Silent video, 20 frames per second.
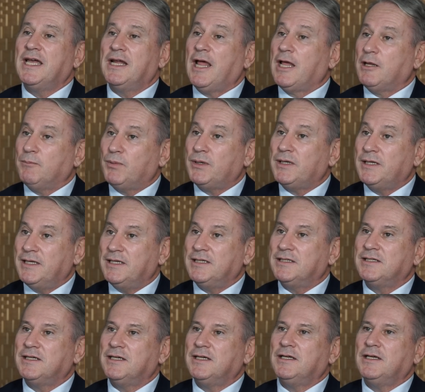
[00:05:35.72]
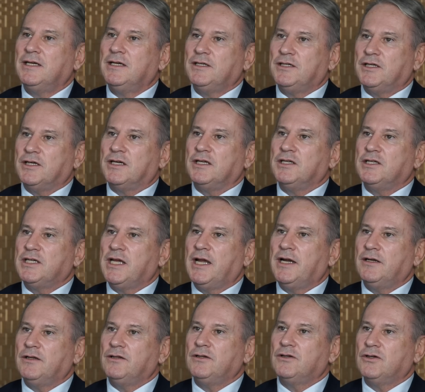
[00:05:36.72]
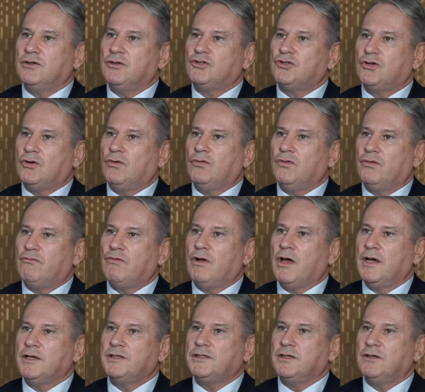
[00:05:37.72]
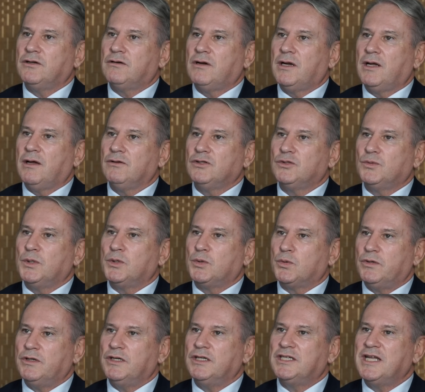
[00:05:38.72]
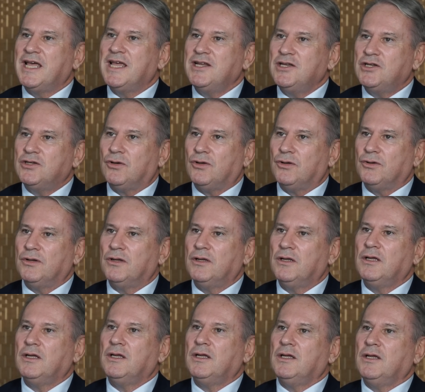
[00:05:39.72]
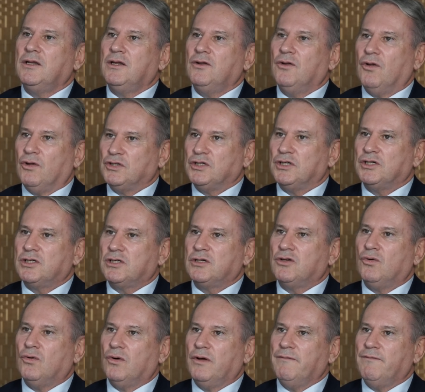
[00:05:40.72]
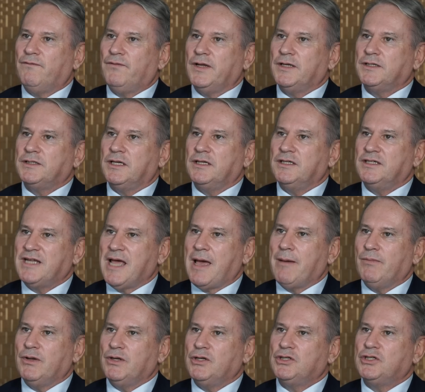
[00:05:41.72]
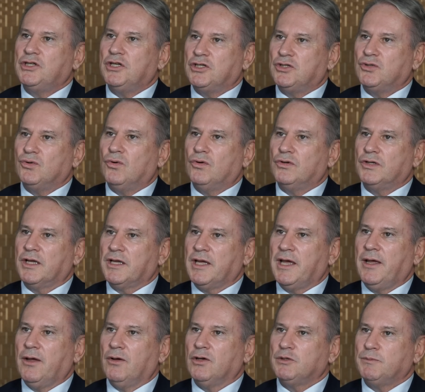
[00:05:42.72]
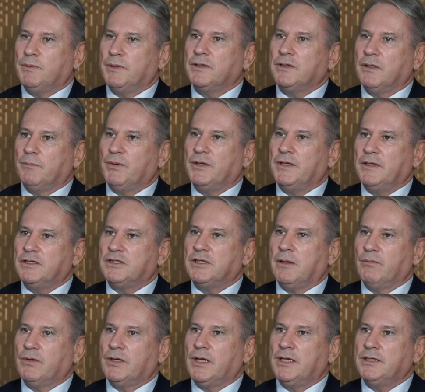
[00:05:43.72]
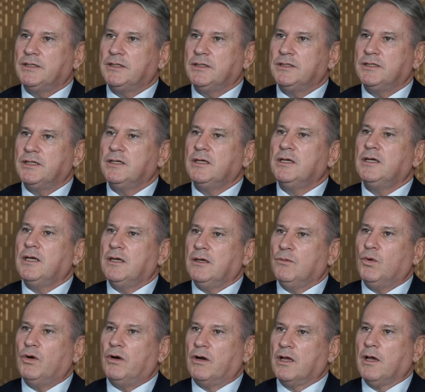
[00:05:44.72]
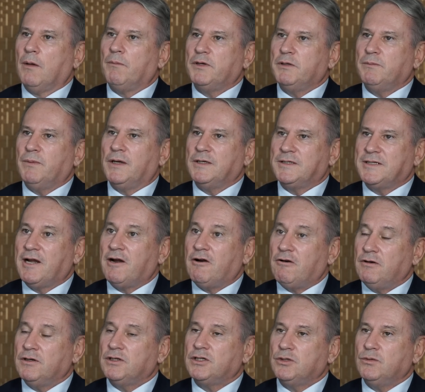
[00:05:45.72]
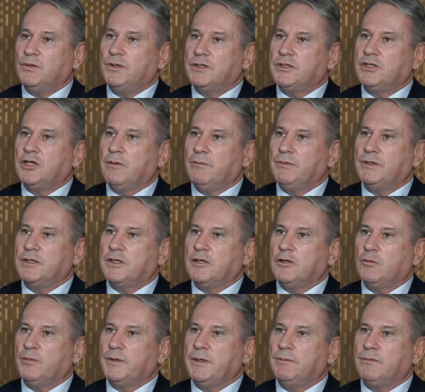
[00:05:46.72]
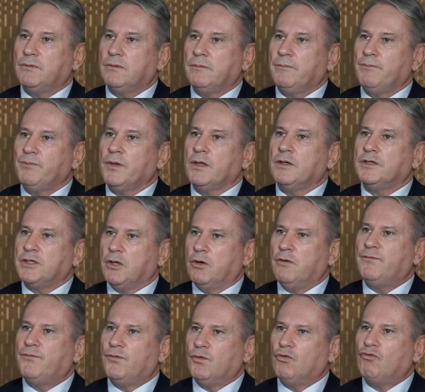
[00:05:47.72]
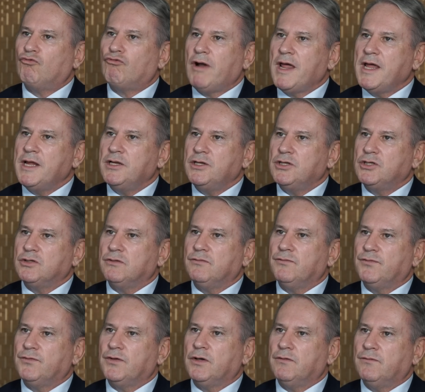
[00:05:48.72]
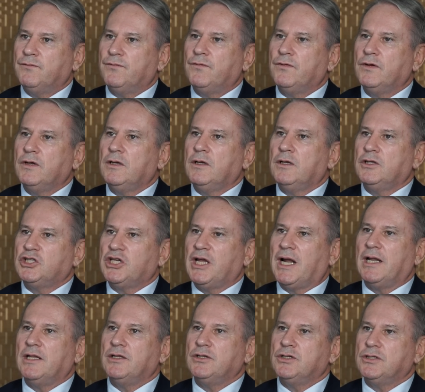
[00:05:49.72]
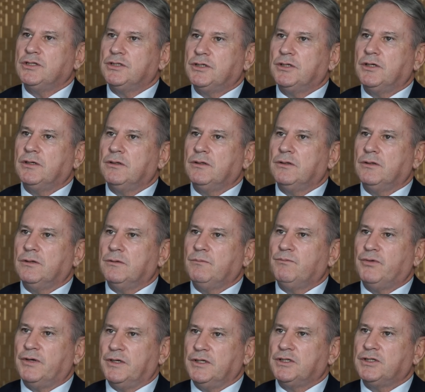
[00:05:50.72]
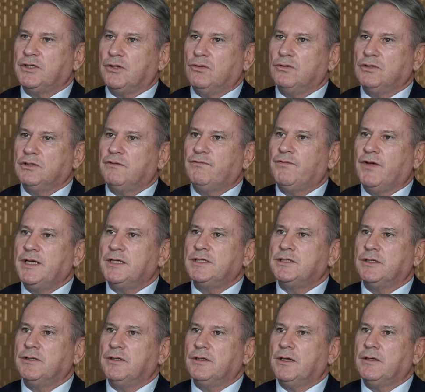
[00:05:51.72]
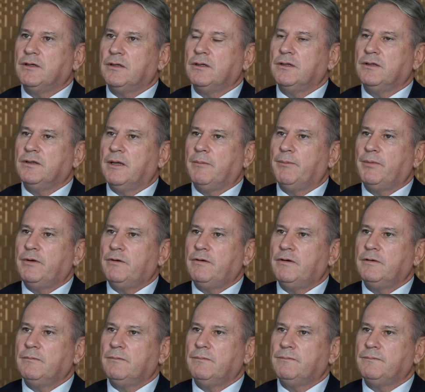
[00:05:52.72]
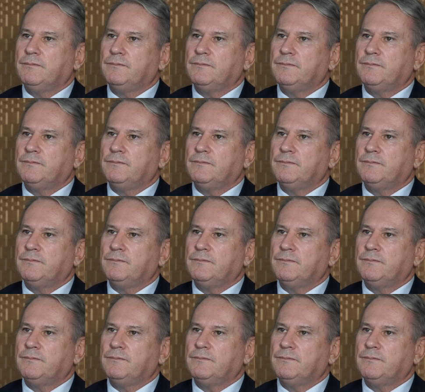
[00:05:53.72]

and police, to contain and control the rioting crowds, which were intent on not just inflicting damage, disorder, chaos, but in some cases were accompanied by terrorists who were determined to kill people. So a full range of challenges that British soldiers faced in that period.